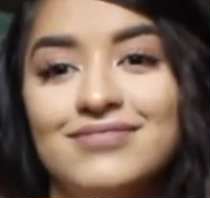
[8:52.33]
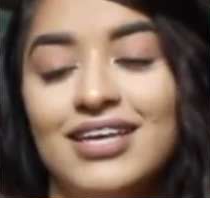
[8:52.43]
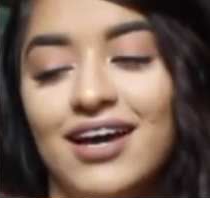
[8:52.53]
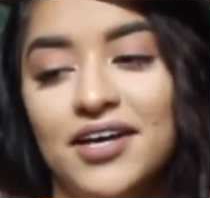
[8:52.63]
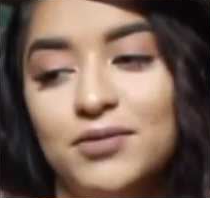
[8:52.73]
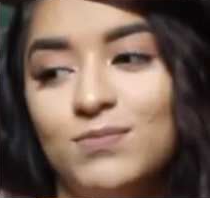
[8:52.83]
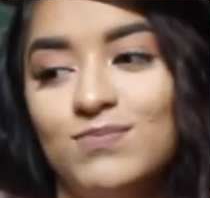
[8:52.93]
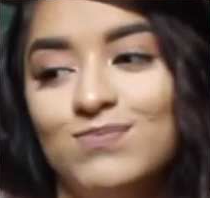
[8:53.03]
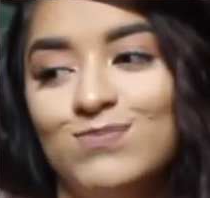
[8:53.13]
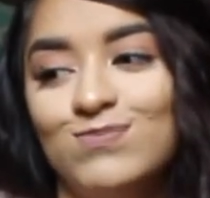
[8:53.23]
yeah.
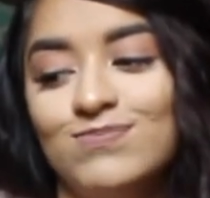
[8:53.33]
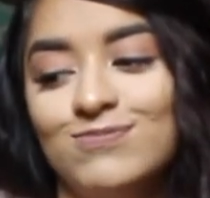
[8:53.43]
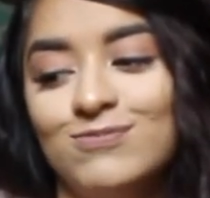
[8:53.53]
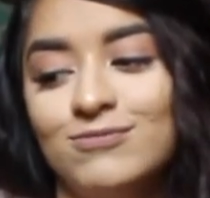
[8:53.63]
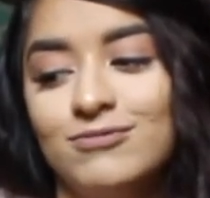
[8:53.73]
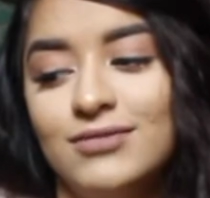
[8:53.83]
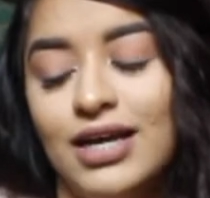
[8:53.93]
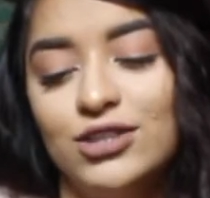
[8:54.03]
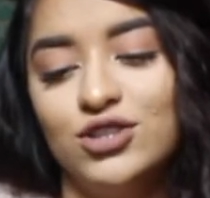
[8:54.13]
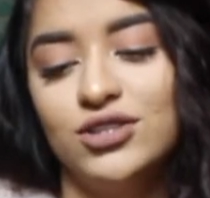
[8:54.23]

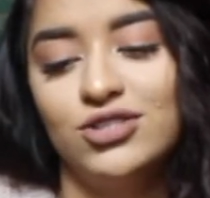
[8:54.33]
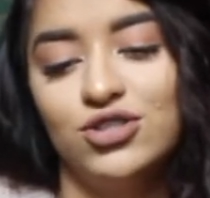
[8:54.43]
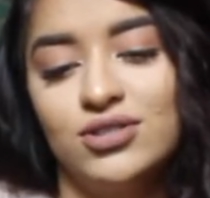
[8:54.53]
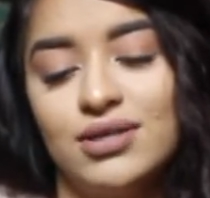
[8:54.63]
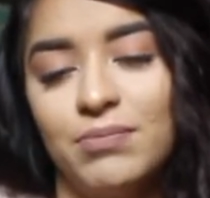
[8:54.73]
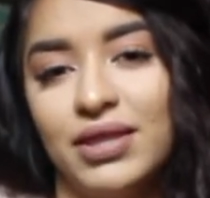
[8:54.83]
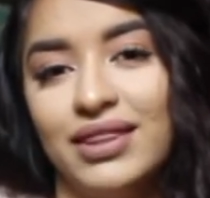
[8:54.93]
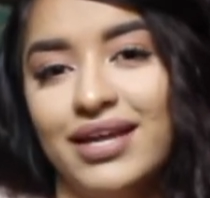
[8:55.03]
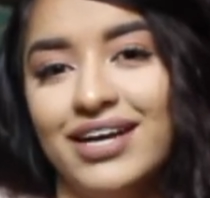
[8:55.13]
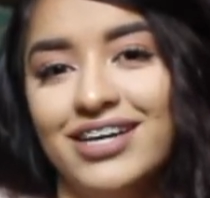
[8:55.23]
I, it's just
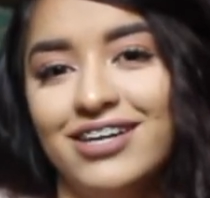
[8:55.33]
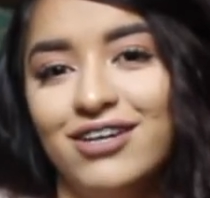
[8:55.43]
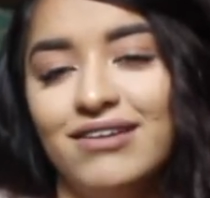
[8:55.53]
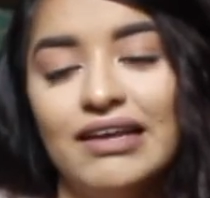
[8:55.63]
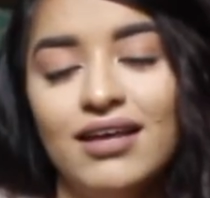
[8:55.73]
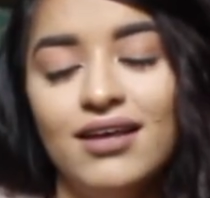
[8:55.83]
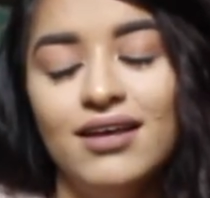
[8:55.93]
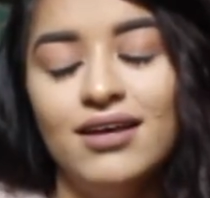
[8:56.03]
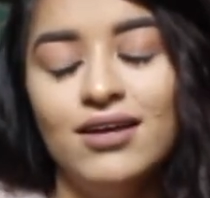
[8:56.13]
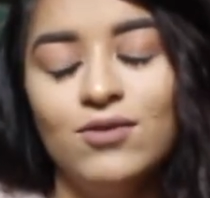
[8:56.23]
something that I didn't
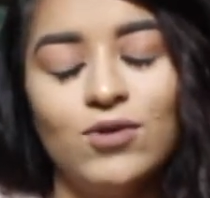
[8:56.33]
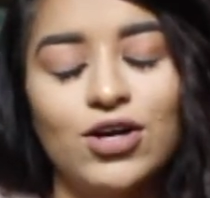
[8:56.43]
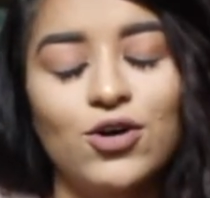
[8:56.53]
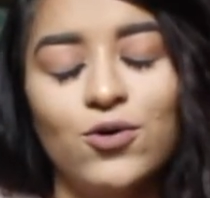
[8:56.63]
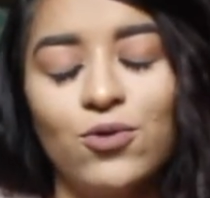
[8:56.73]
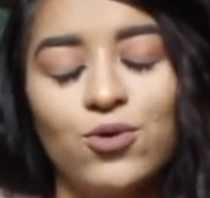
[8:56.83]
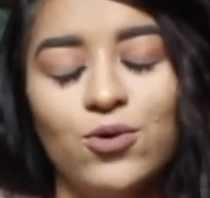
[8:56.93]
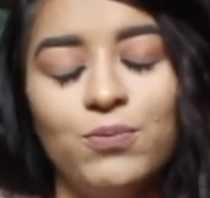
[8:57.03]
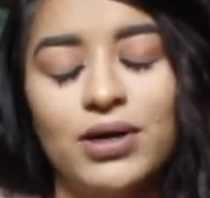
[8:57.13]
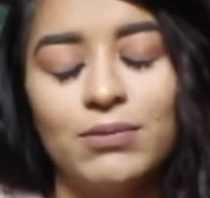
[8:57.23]
want to go
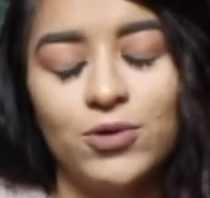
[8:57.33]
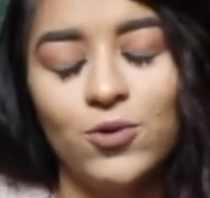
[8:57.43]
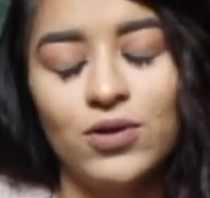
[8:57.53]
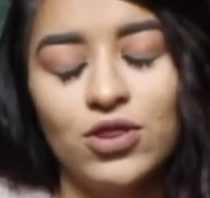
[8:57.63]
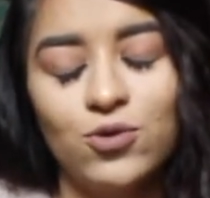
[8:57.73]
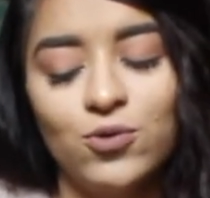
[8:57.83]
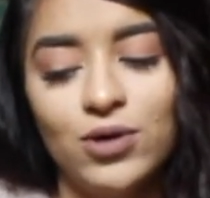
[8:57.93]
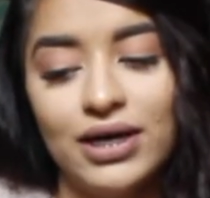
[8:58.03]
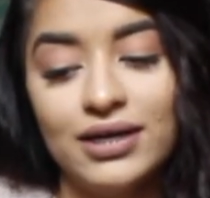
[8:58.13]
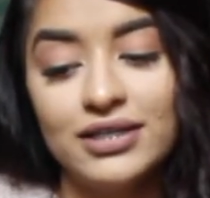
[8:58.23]
through, but I'm going through.
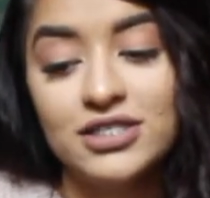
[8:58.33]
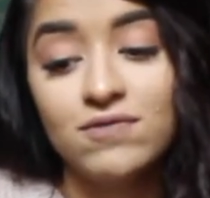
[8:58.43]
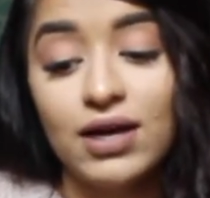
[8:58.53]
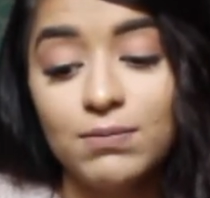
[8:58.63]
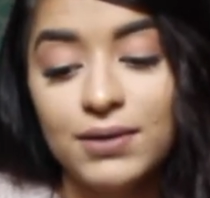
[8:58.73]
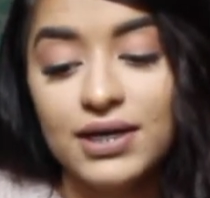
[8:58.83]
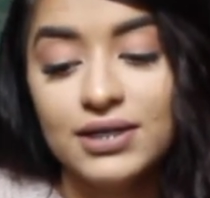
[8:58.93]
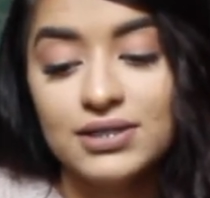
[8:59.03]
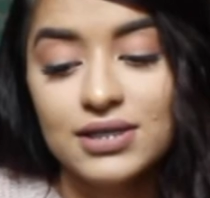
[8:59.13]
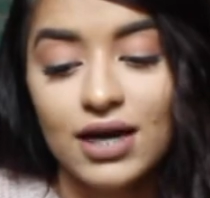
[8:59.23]
And it's fine,
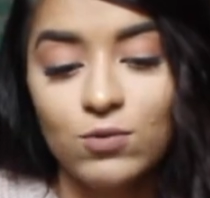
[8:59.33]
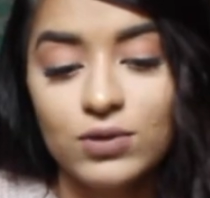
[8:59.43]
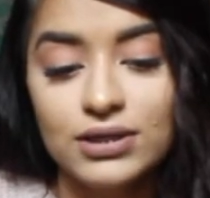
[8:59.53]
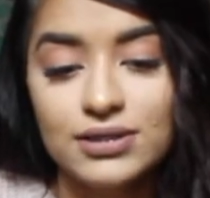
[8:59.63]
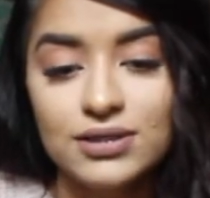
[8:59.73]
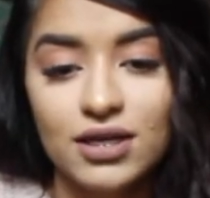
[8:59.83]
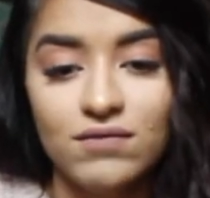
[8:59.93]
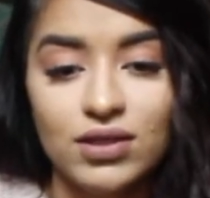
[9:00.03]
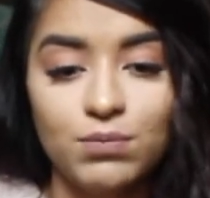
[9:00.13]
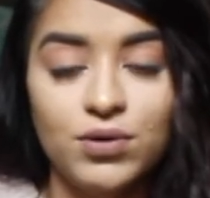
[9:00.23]
because I was
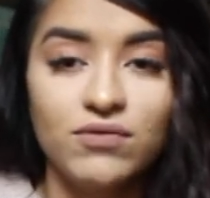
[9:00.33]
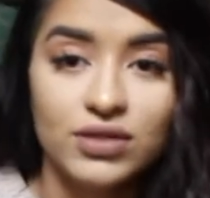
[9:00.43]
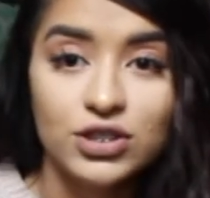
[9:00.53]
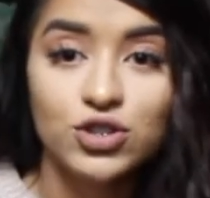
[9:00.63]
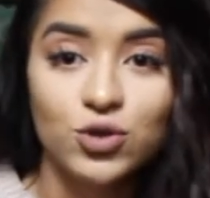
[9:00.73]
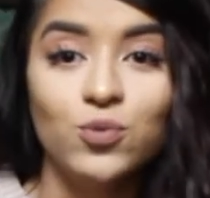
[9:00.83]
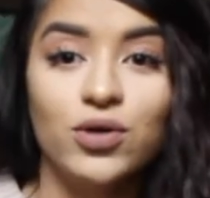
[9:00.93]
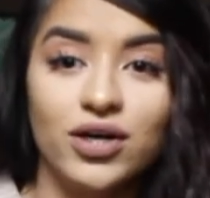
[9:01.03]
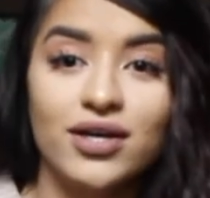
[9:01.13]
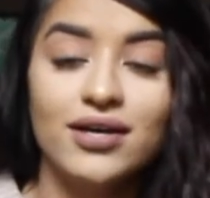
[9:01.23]
given the privilege to
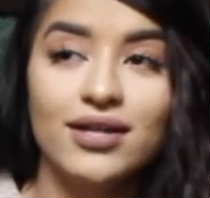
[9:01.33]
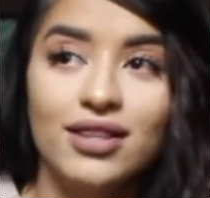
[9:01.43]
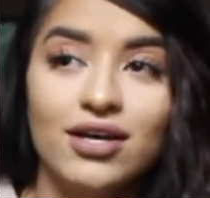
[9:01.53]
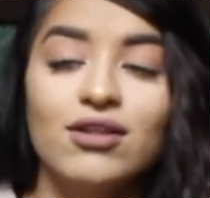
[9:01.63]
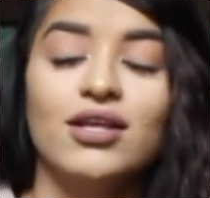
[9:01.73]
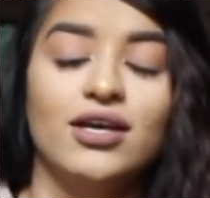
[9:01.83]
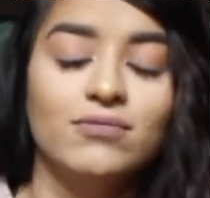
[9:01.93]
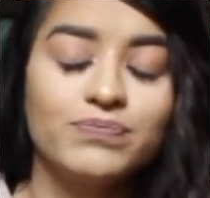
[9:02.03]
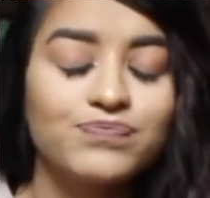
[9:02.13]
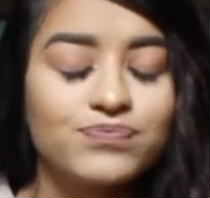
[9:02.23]
work
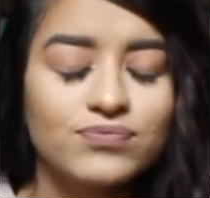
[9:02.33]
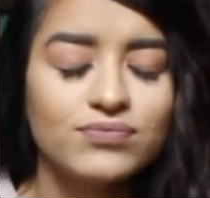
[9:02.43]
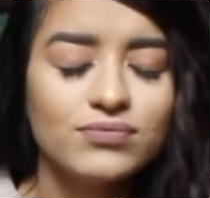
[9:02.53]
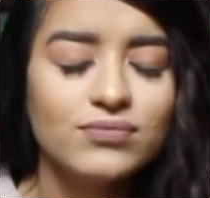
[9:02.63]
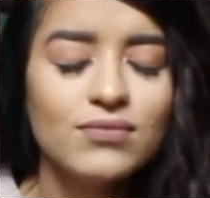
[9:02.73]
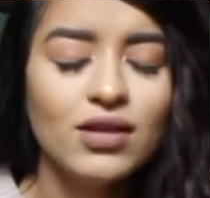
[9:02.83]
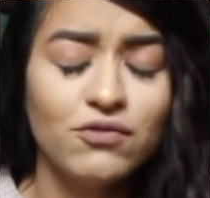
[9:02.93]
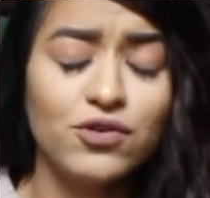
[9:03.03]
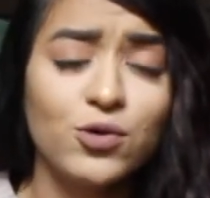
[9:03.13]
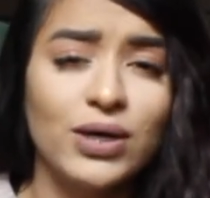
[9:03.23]
legally
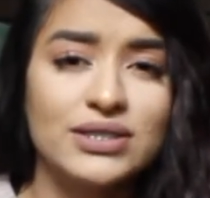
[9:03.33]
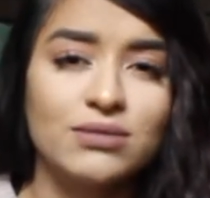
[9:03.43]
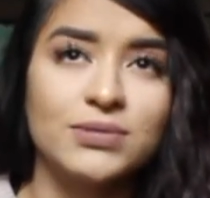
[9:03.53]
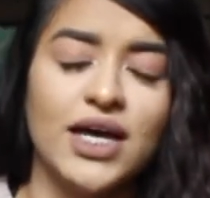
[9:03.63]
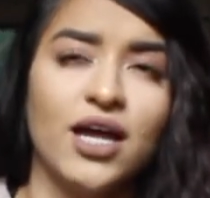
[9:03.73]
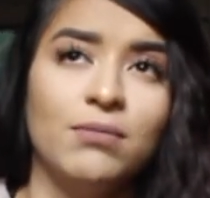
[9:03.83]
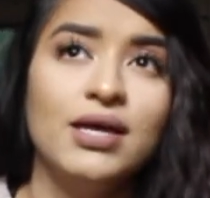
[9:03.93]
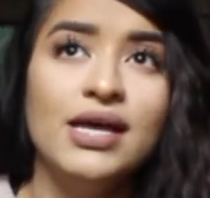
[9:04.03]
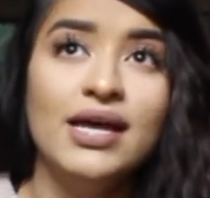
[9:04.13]
for quite some time,